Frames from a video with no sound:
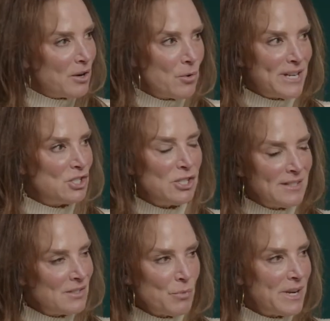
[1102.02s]
of
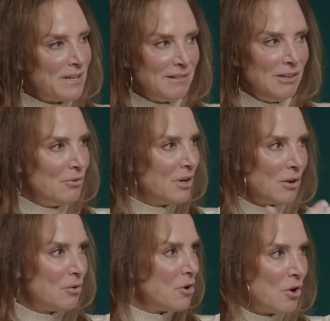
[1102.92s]
questions when you
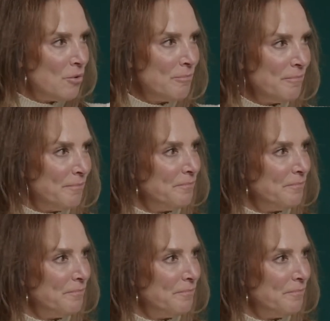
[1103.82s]
go home?